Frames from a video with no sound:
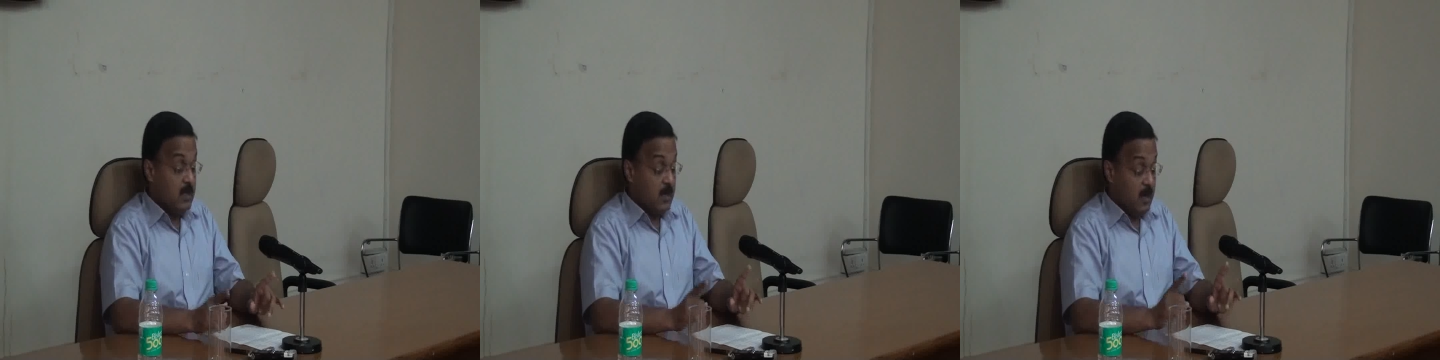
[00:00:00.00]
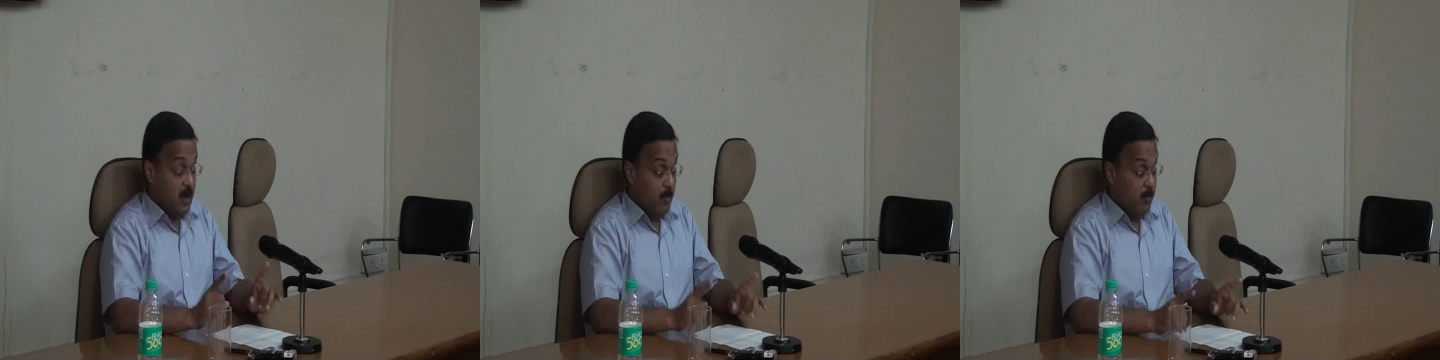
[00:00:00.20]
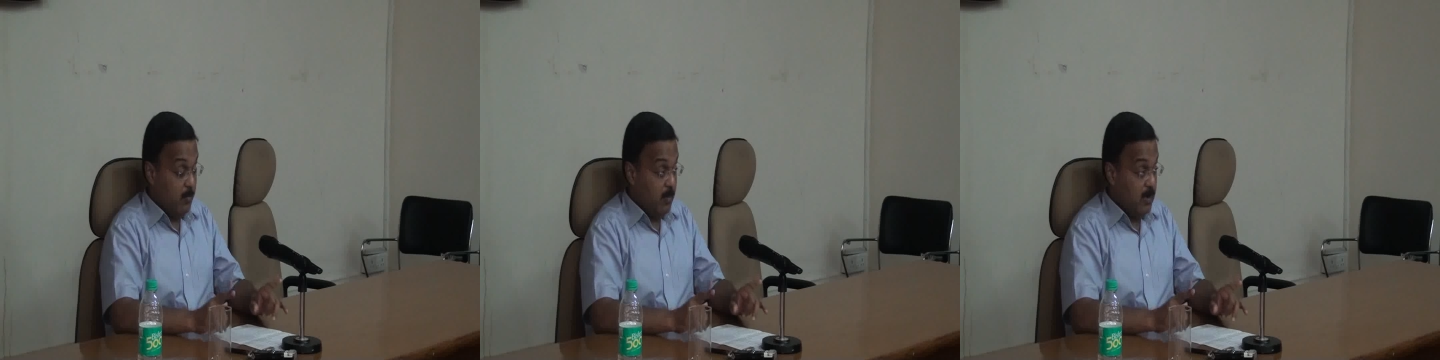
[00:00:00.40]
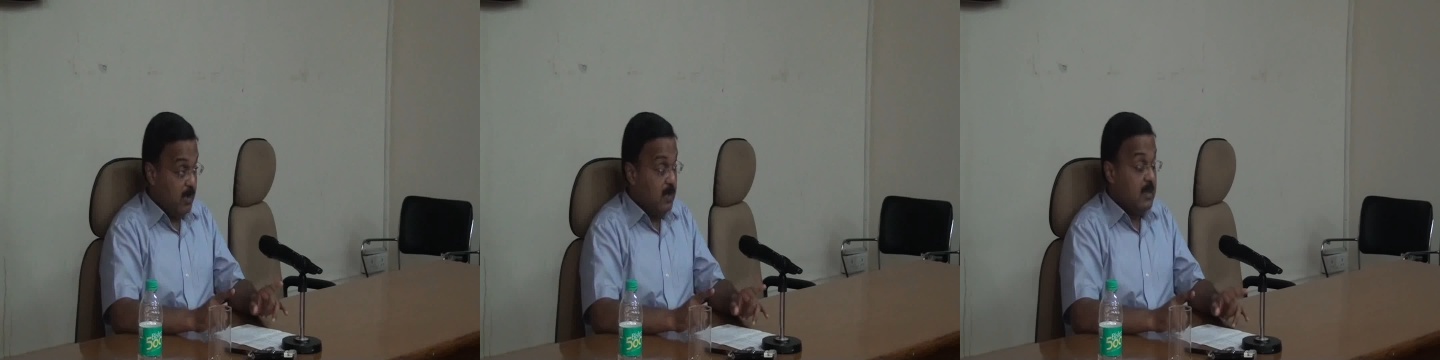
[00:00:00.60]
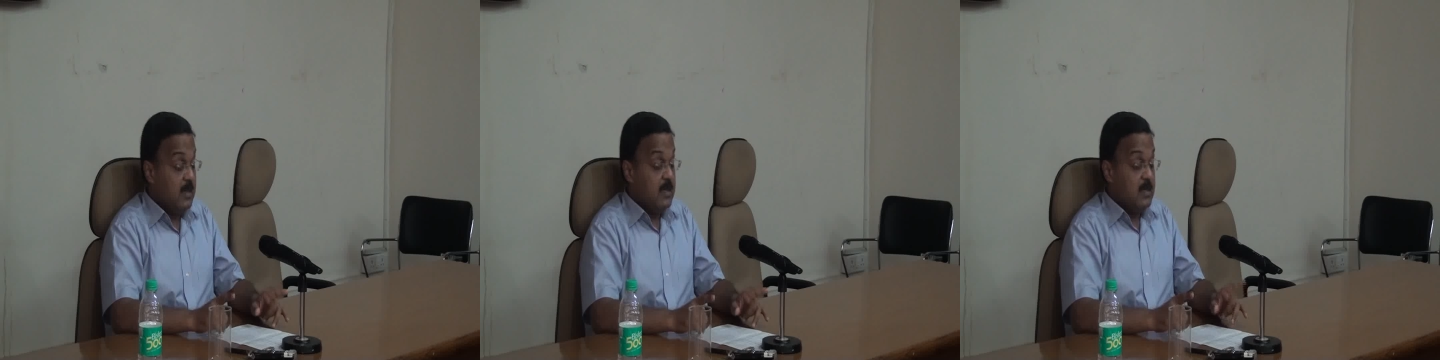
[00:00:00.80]
Number 2.
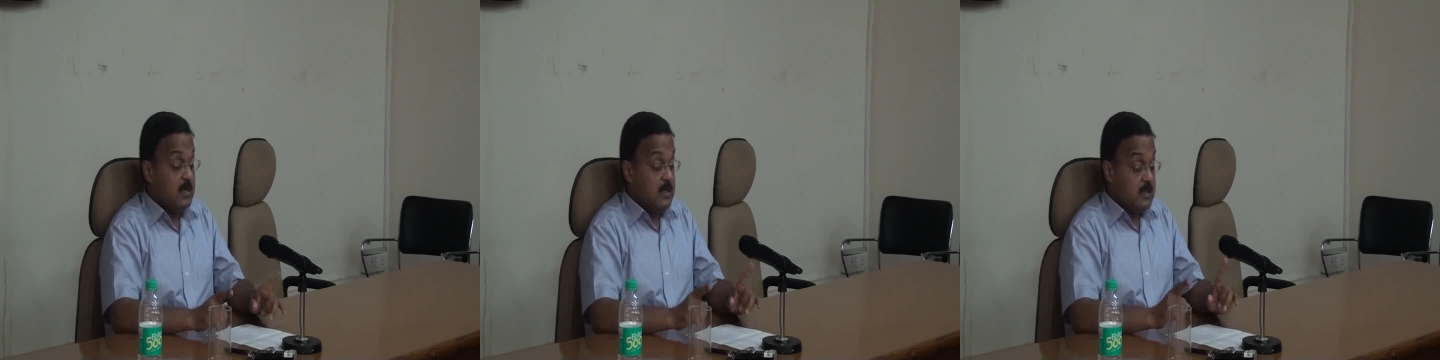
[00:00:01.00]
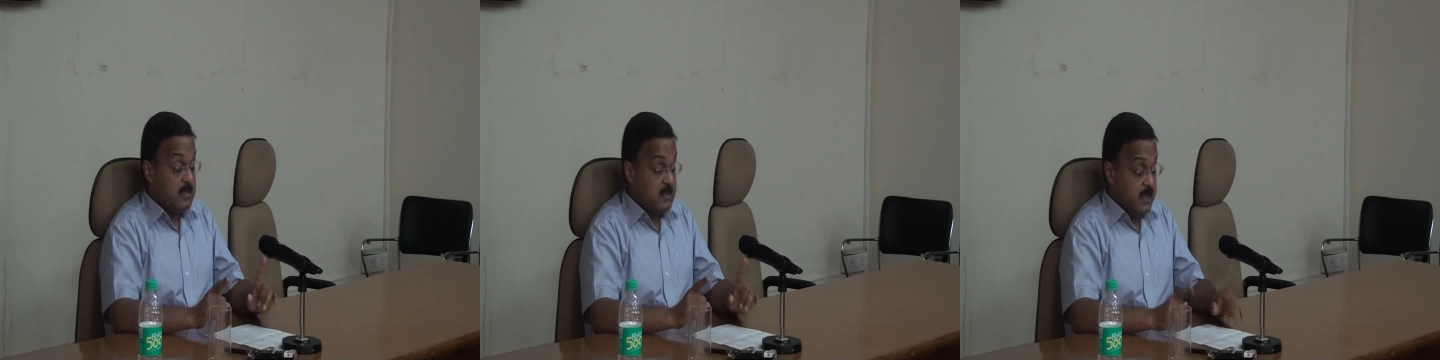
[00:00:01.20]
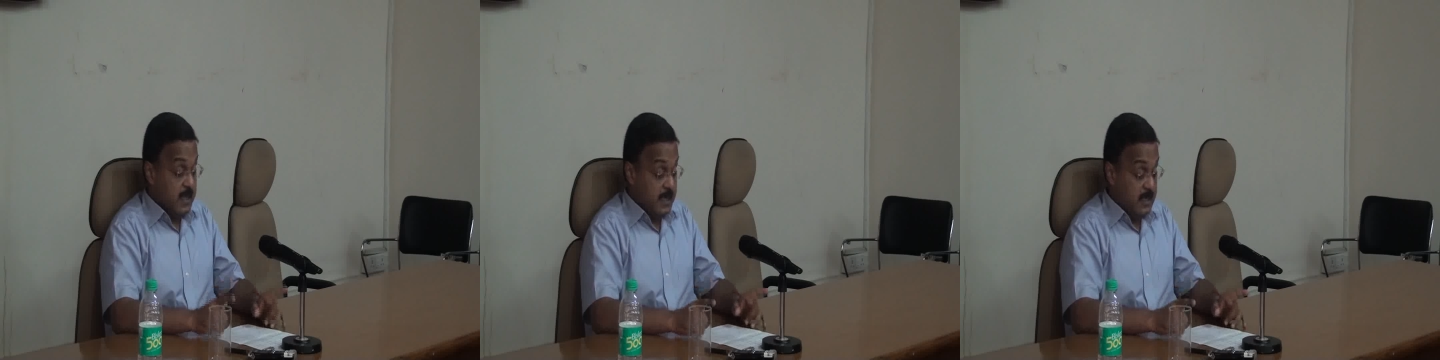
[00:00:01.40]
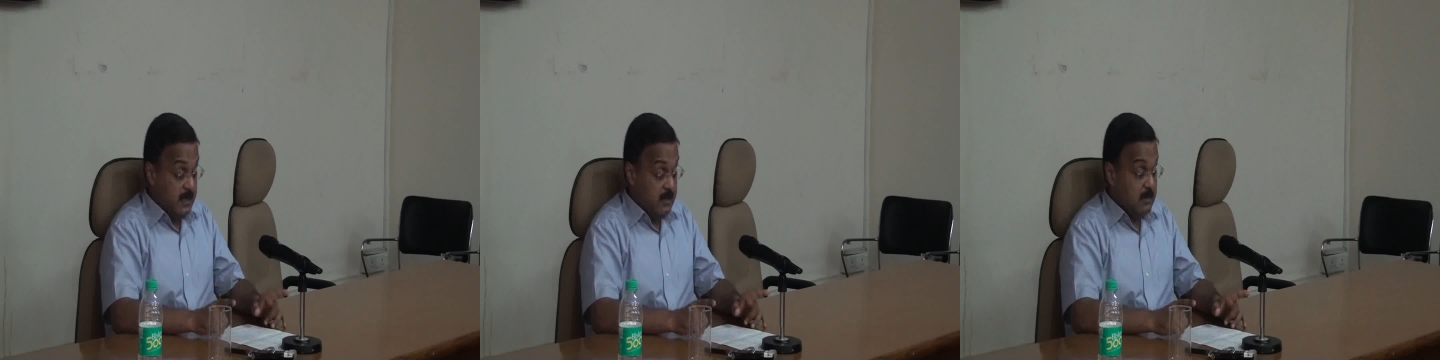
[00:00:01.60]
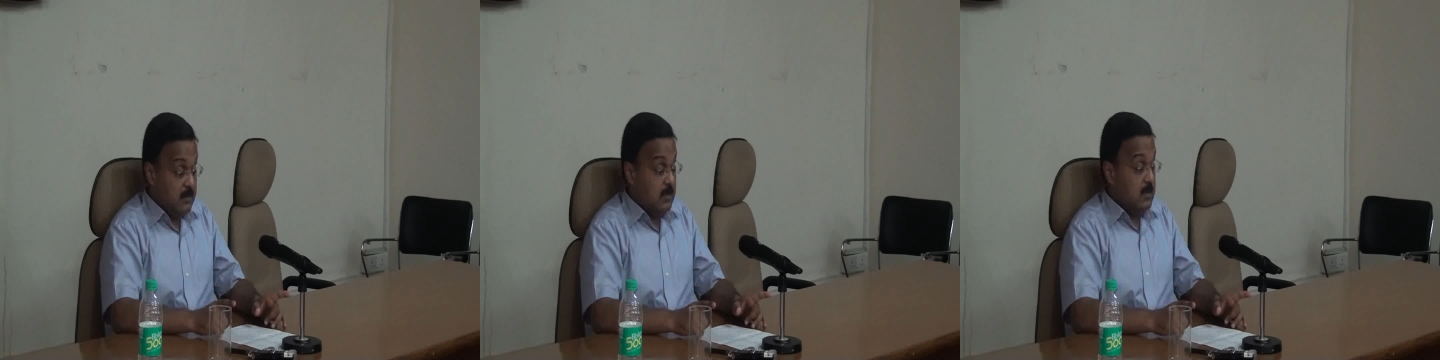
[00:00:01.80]
Second,